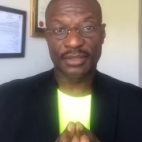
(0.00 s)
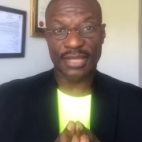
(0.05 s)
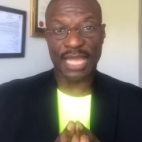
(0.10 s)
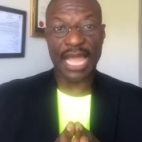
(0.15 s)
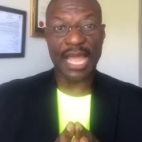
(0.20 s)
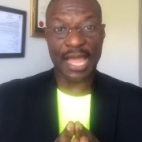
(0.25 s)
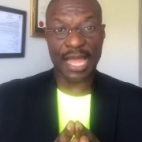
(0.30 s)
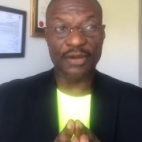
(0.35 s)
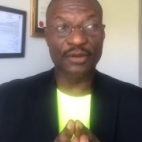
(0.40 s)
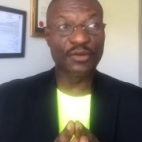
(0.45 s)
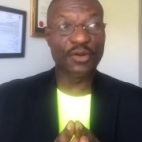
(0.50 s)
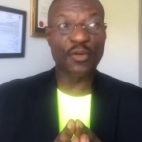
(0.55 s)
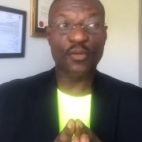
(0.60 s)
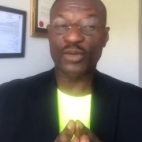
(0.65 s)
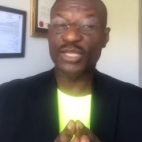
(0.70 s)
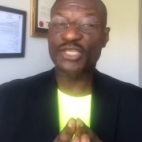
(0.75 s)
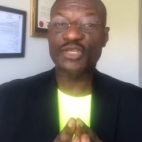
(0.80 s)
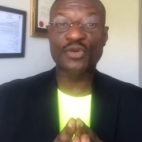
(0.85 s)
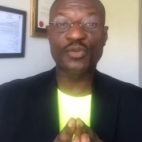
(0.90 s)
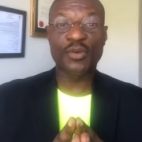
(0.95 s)
I, I know
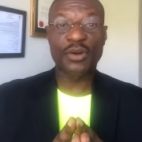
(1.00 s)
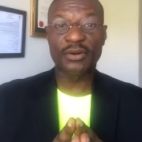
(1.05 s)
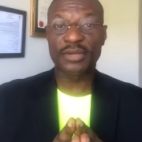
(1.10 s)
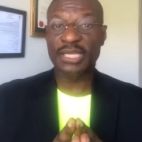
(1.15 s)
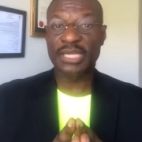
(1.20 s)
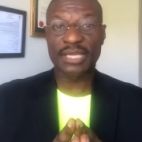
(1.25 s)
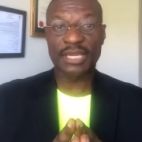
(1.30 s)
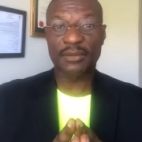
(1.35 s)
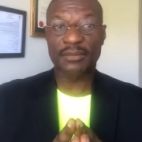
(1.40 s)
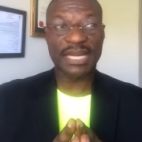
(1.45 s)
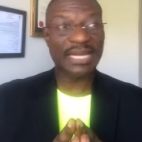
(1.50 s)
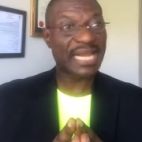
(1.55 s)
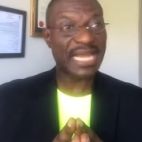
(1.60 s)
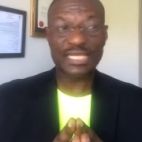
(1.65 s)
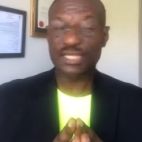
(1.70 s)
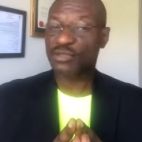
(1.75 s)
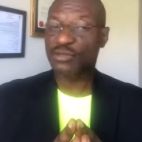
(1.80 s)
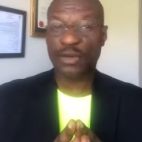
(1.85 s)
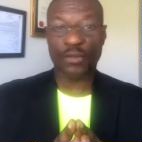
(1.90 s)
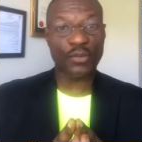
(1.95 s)
what you want to hear, but
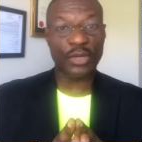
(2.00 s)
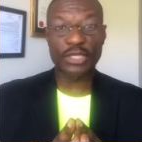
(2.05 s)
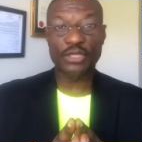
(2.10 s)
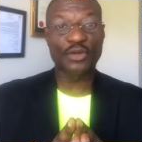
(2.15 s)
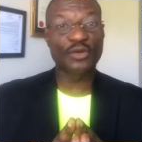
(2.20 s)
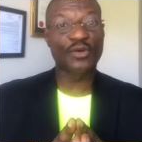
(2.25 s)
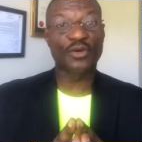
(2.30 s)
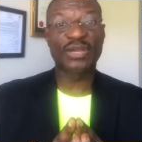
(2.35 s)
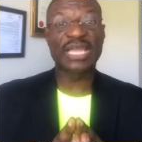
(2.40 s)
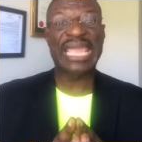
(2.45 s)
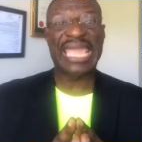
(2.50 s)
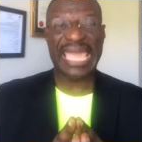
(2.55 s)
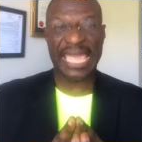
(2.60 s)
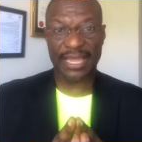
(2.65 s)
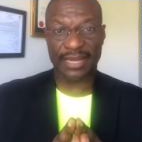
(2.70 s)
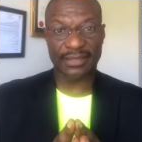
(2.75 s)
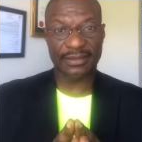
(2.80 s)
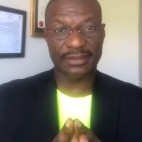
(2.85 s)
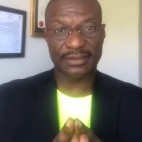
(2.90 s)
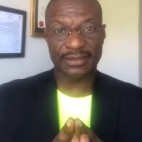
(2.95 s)
that's not what you're going to
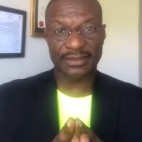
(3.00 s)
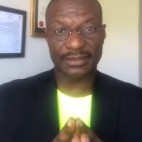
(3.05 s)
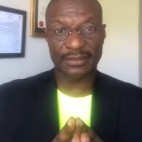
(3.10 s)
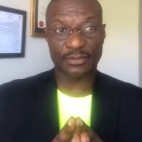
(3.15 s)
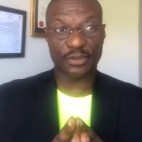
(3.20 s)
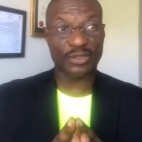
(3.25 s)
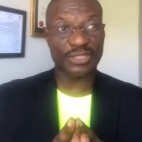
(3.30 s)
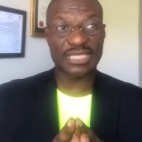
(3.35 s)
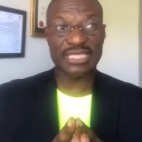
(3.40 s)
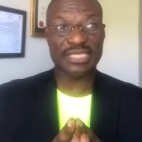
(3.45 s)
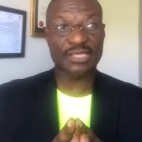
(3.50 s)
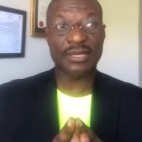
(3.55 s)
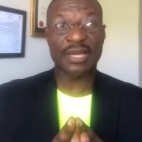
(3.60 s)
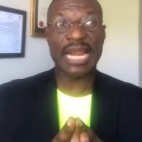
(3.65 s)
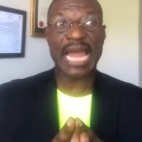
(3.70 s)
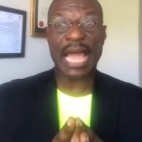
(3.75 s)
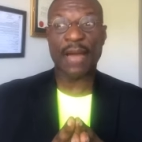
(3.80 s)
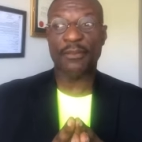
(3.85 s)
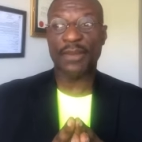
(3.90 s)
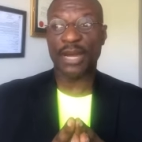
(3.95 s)
get. Because it's not
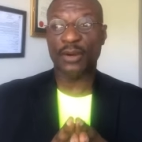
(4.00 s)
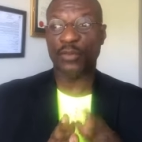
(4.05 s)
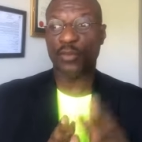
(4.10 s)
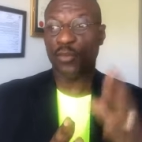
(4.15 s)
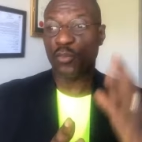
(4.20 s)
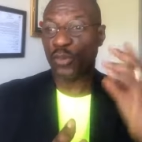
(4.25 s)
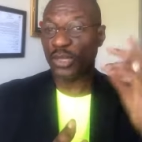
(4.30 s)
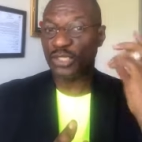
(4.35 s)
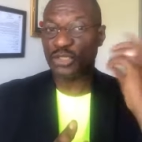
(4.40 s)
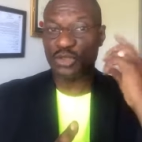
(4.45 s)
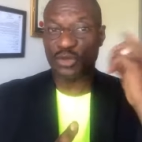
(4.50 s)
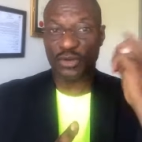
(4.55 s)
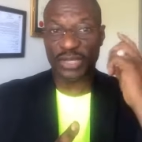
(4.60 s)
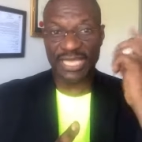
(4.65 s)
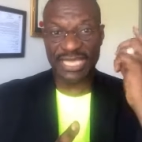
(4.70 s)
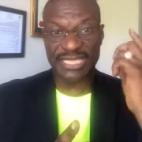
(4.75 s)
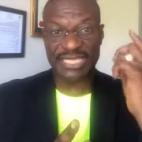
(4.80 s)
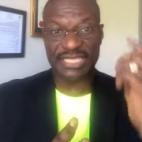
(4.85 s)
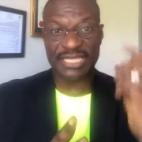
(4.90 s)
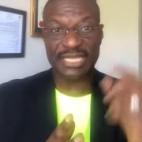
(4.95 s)
about what your
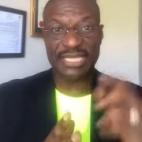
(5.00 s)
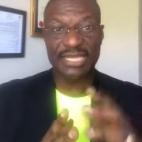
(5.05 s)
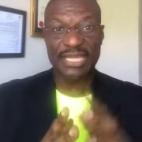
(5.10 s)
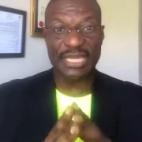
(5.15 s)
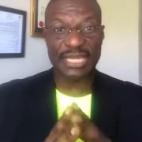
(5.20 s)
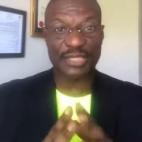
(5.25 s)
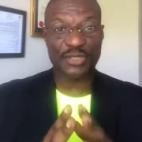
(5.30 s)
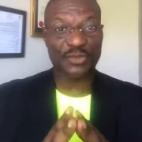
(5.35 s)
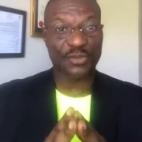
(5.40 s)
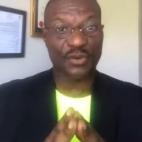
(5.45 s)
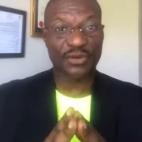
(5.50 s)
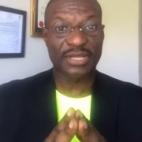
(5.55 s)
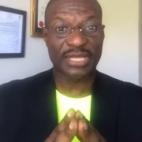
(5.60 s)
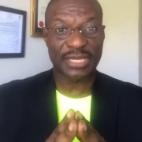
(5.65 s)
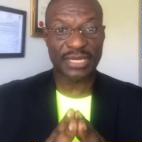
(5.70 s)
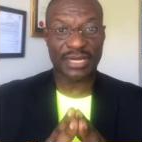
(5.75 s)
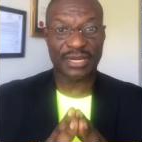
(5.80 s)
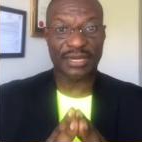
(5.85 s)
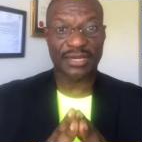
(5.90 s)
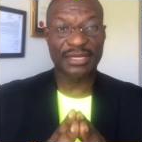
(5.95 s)
itchy ears want to
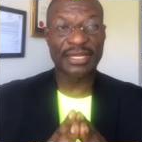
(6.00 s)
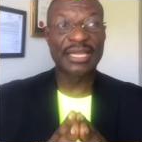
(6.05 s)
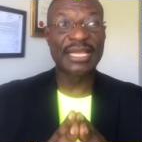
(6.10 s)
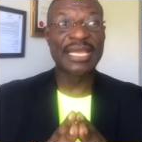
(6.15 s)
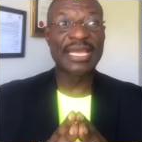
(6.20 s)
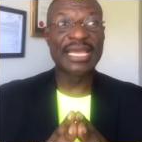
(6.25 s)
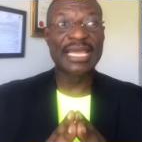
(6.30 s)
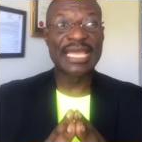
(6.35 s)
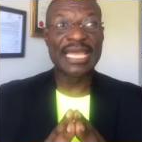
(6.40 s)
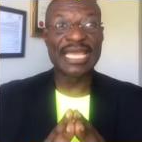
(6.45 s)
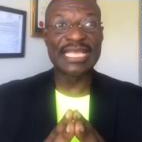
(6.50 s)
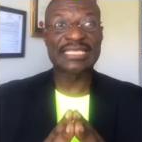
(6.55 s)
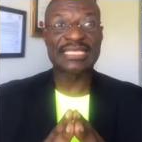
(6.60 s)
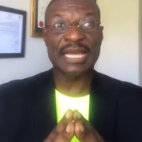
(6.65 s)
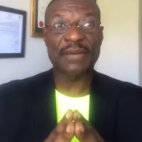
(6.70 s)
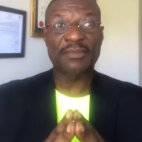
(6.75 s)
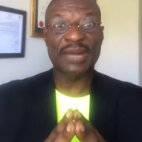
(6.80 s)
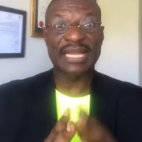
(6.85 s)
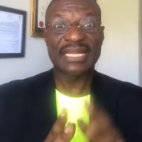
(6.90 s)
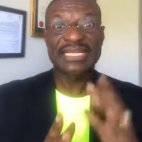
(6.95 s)
hear. It's
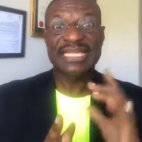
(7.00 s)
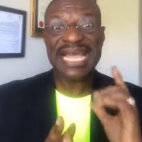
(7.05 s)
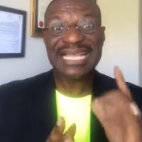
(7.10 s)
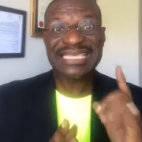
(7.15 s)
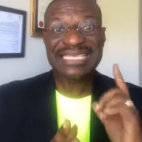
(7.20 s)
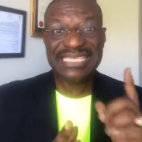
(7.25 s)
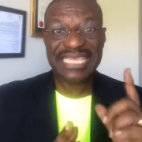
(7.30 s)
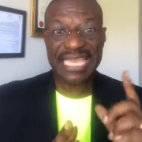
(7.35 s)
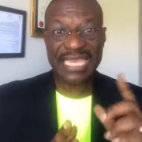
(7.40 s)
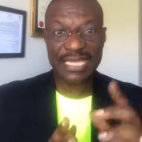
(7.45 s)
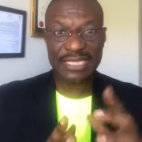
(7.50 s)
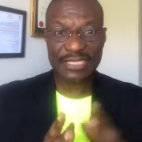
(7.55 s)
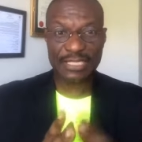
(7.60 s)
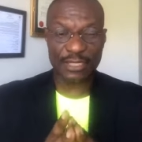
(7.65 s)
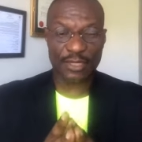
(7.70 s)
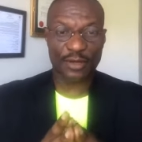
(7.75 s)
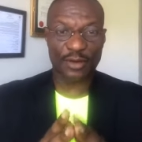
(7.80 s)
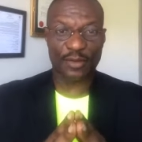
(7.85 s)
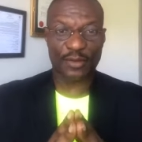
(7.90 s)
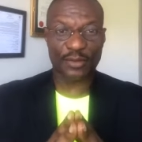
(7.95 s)
about that says the
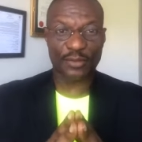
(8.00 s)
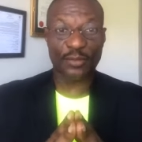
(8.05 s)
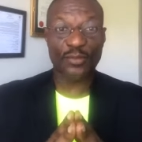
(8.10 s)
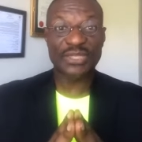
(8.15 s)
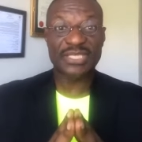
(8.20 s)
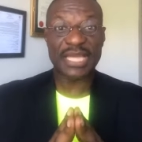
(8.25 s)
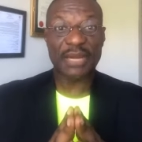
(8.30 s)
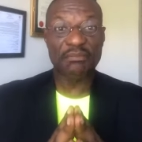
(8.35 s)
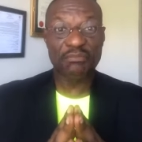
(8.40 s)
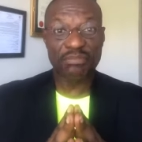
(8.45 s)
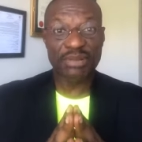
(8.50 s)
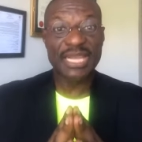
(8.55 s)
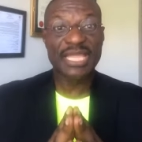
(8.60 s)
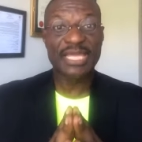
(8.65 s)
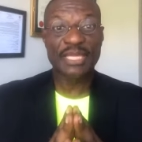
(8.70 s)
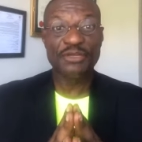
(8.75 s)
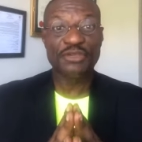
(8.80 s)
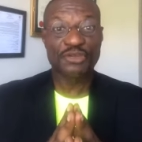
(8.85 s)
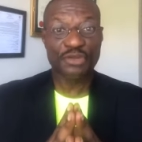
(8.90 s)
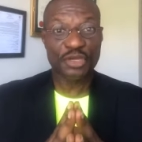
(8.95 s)
Lord, which I'm
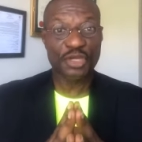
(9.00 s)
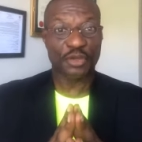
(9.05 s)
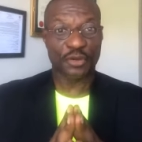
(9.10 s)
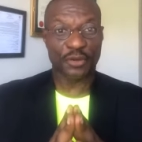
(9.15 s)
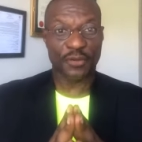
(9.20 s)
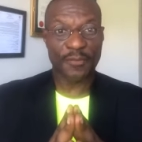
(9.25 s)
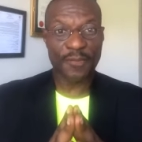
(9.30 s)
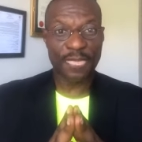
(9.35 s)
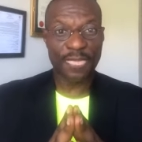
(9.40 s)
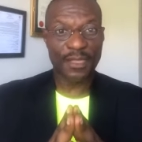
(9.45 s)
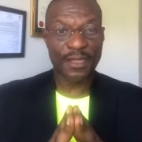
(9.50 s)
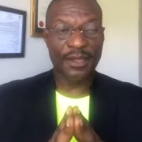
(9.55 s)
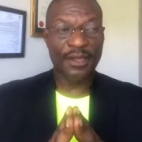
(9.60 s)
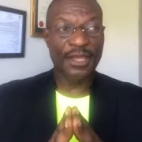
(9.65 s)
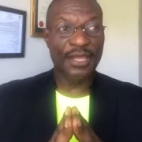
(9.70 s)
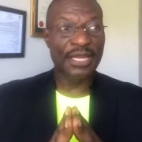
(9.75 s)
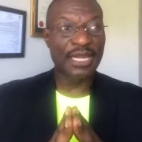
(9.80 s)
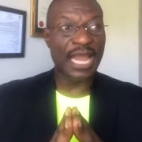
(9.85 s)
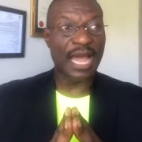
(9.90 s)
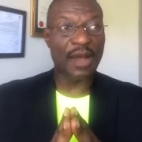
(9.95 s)
bringing to you.
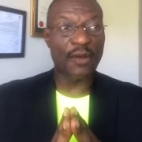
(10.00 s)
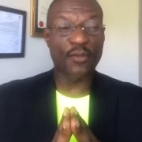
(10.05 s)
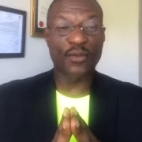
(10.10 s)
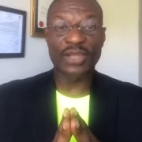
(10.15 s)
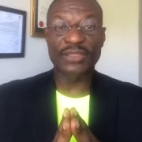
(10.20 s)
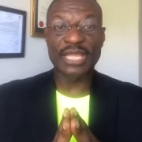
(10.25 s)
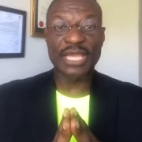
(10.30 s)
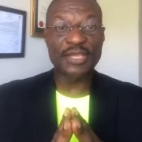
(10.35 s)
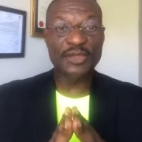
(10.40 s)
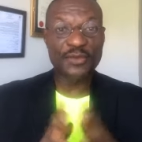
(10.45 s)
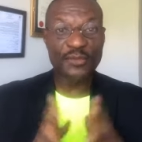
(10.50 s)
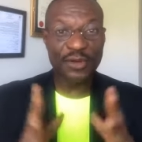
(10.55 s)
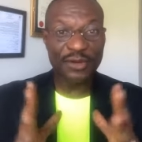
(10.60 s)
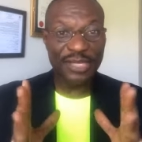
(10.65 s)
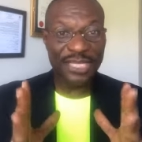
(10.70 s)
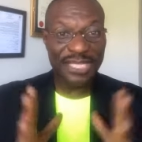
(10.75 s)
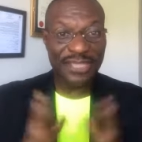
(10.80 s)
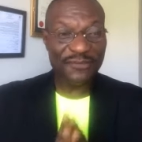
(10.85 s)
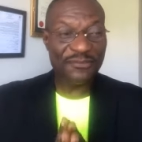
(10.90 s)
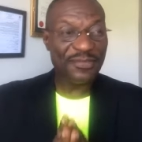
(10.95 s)
Now, whether you want
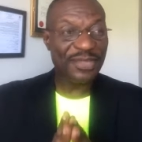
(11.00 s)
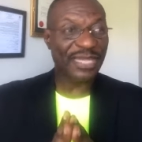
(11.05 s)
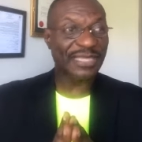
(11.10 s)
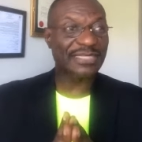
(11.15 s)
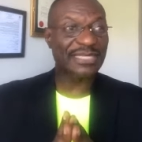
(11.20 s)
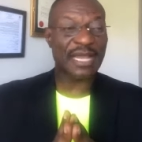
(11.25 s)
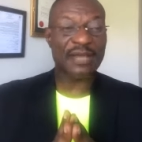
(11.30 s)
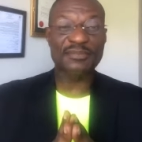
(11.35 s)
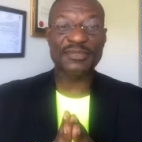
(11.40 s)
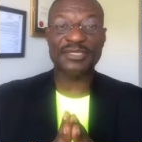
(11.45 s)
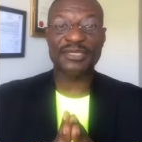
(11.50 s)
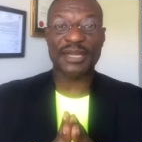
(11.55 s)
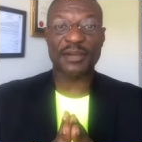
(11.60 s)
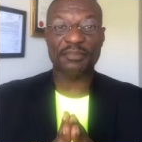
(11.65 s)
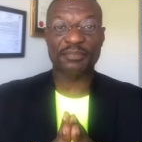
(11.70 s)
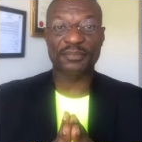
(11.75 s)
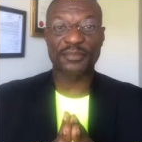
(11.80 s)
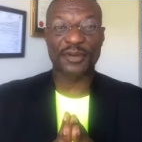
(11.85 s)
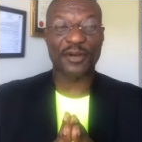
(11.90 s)
to give me a thumbs up